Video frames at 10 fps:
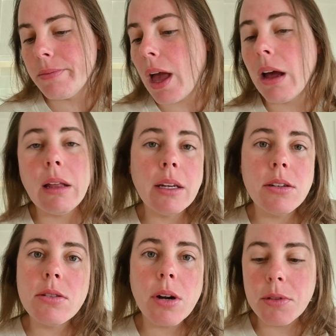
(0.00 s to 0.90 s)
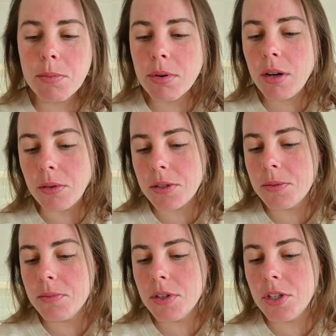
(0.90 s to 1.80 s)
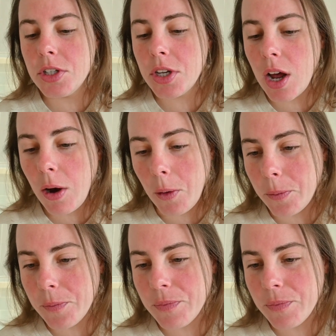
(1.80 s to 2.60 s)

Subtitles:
like to start with the pros. So,